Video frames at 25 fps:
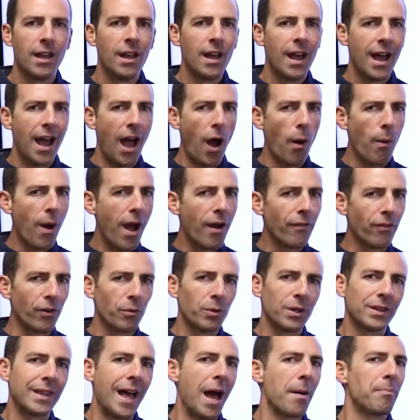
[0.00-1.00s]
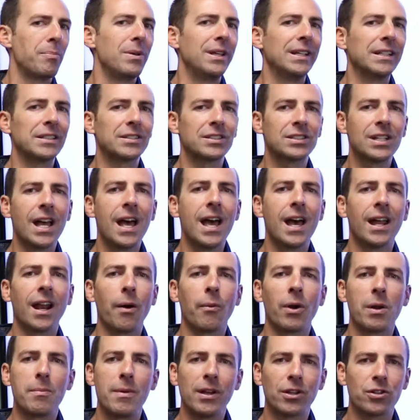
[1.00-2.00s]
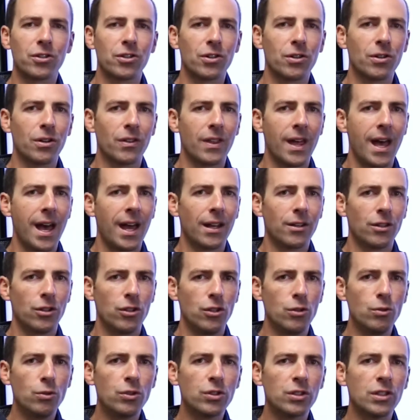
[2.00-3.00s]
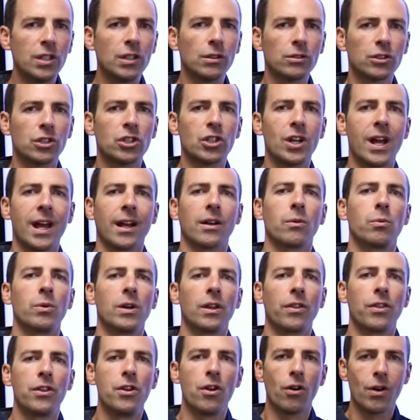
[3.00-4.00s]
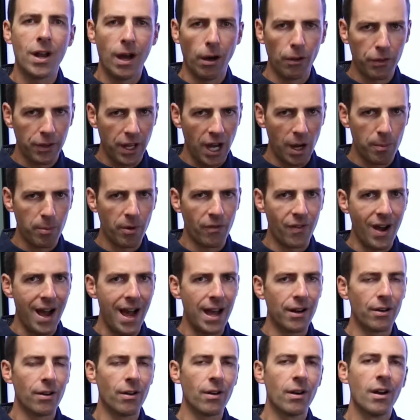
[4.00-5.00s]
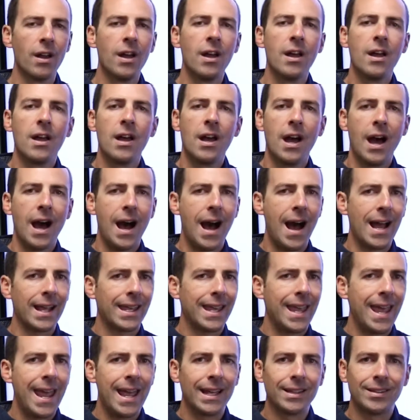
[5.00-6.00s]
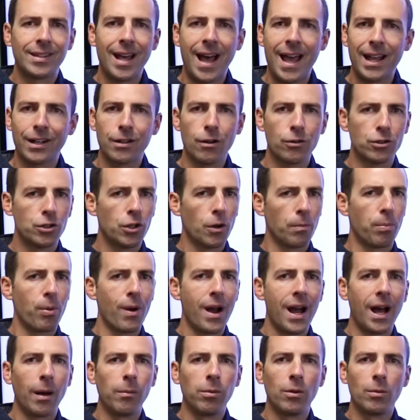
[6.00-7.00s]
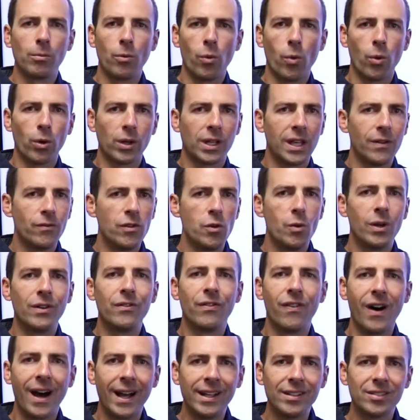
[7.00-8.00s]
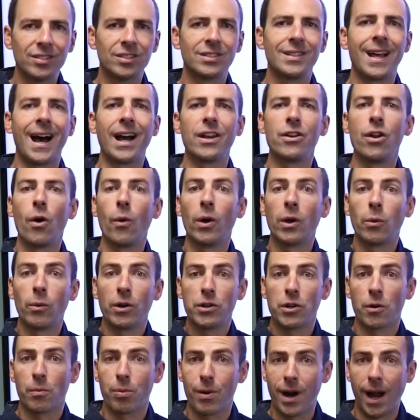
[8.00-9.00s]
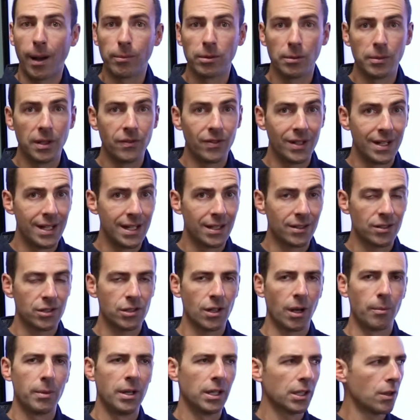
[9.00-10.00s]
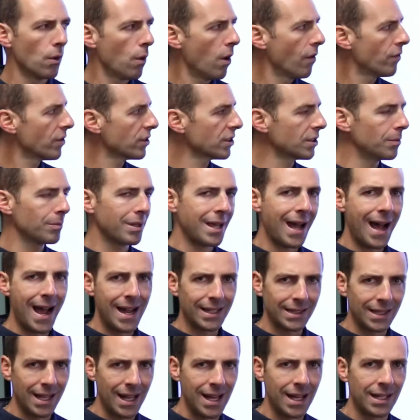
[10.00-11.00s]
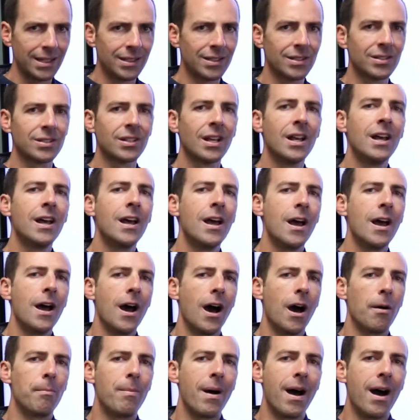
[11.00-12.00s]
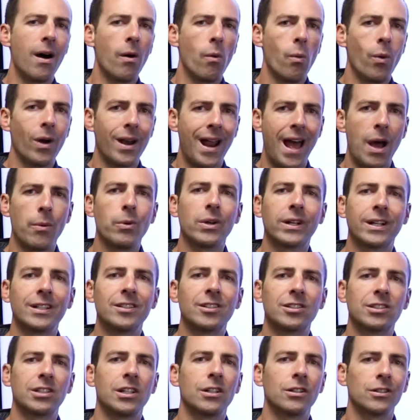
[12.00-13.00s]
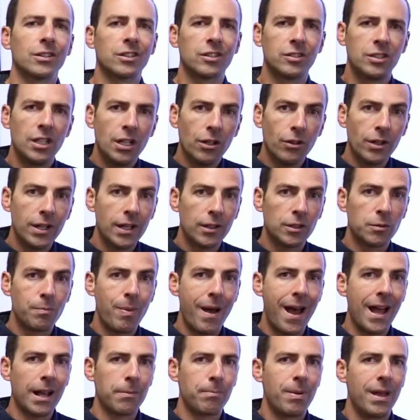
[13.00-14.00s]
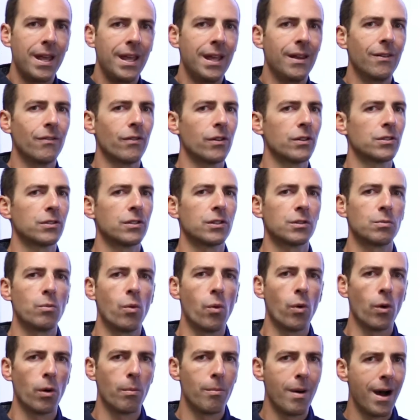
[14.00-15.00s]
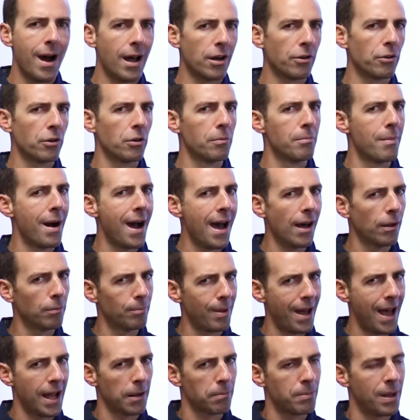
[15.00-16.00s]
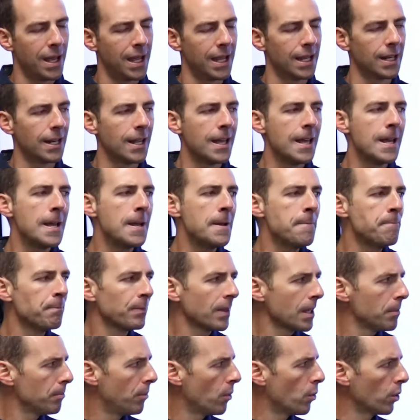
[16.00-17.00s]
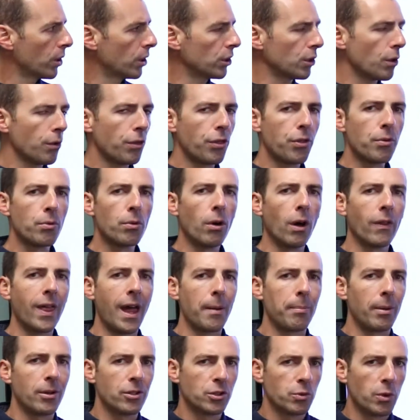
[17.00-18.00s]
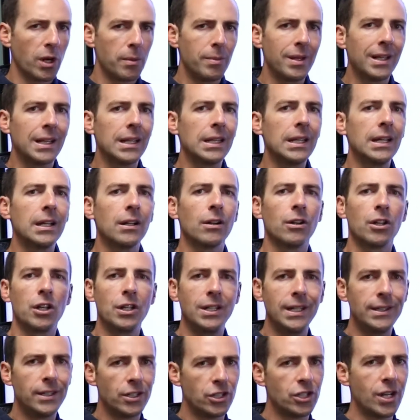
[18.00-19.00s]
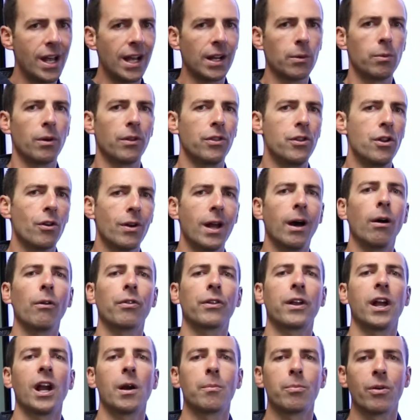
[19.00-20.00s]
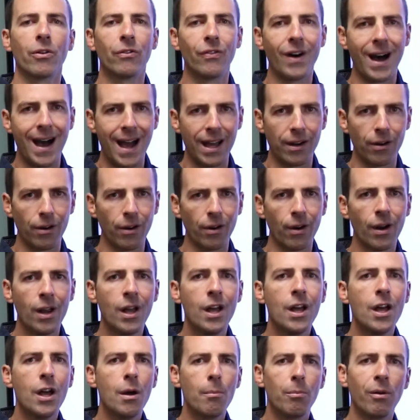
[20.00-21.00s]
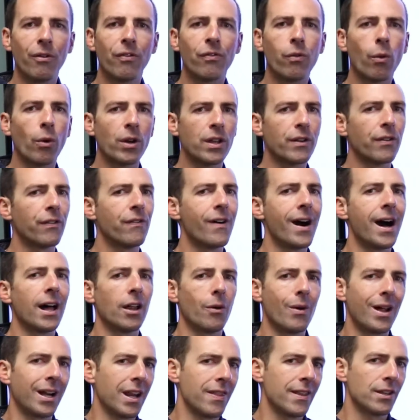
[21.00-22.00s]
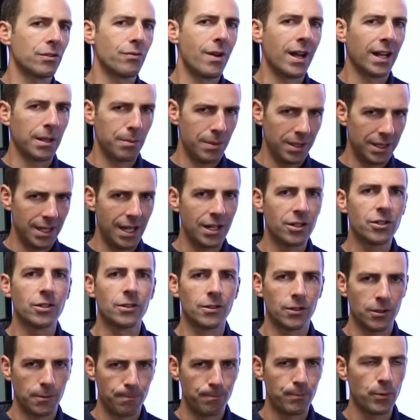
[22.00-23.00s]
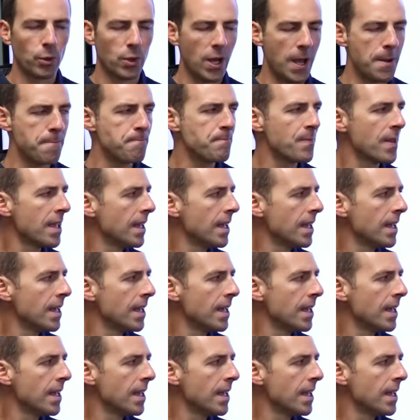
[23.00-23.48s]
However, with that being said, I want to make sure that you still check with your healthcare provider. I can't diagnose your problem or give you advice not knowing what your problem even is. So I'm going to go over some guidelines about what I would consider serious back pain versus more moderate or mild back pain. But we're going to go through all that, but I just want to be clear, you need to check with your healthcare provider before you follow any of these recommendations, okay?